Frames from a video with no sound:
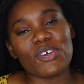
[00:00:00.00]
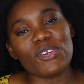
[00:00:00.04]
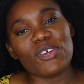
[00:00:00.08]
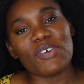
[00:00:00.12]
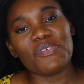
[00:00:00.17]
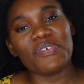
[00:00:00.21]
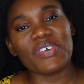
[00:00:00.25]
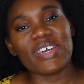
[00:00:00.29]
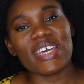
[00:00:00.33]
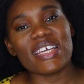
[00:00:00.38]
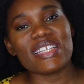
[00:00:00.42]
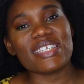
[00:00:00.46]

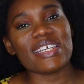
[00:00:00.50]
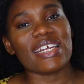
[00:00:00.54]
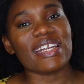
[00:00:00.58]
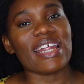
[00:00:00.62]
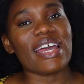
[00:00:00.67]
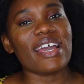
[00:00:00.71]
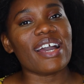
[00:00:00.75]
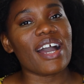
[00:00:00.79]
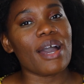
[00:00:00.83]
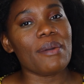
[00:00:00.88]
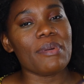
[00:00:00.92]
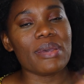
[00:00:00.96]
Don't forget to
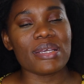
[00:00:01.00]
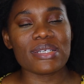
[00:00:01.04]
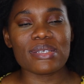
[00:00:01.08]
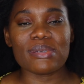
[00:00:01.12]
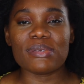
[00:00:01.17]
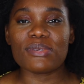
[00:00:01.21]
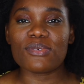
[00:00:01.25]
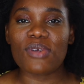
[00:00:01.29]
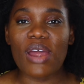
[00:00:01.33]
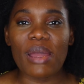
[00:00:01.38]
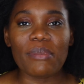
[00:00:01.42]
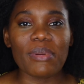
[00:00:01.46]
like, comment, and
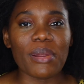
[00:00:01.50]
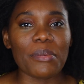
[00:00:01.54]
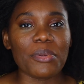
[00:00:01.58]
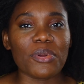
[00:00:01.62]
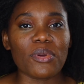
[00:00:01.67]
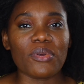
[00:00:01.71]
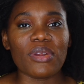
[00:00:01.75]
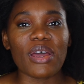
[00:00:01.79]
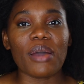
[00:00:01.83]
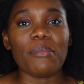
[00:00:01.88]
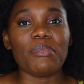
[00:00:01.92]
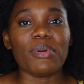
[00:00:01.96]
subscribe. Let me
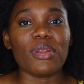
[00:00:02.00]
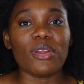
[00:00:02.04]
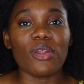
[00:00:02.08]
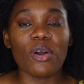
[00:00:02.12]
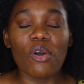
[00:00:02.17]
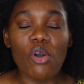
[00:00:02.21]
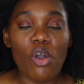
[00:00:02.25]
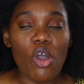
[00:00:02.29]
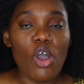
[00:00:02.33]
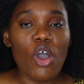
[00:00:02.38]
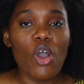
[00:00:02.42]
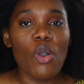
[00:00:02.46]
know down
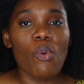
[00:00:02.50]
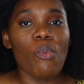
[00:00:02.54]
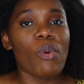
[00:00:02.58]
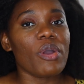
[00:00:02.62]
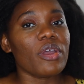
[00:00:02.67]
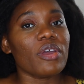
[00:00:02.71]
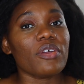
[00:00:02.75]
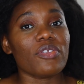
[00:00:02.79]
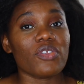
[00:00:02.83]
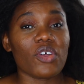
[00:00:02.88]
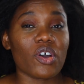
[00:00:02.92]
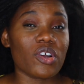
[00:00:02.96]
below what
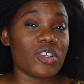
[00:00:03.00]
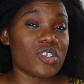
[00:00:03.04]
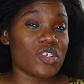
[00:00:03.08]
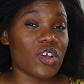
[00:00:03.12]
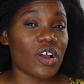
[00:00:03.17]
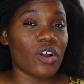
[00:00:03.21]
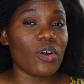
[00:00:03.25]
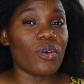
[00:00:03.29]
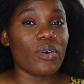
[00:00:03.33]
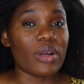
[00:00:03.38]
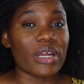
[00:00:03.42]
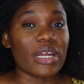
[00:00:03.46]
your thoughts
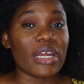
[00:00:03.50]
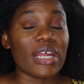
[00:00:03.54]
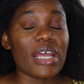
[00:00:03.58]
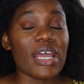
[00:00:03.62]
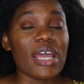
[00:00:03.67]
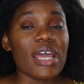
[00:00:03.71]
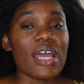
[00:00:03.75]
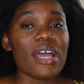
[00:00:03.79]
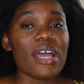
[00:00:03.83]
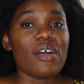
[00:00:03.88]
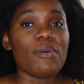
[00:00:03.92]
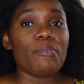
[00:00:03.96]
are on
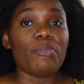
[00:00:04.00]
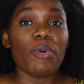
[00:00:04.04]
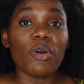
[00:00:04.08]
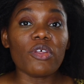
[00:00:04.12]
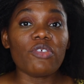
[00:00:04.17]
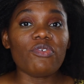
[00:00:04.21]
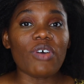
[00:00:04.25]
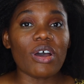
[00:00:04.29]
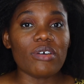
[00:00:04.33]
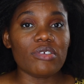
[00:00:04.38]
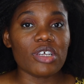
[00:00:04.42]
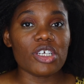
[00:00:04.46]

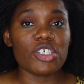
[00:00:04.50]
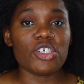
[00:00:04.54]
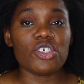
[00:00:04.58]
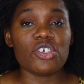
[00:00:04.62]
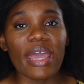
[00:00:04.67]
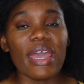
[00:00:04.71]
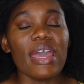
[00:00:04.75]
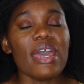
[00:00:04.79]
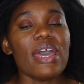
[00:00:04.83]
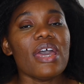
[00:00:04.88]
both foundation.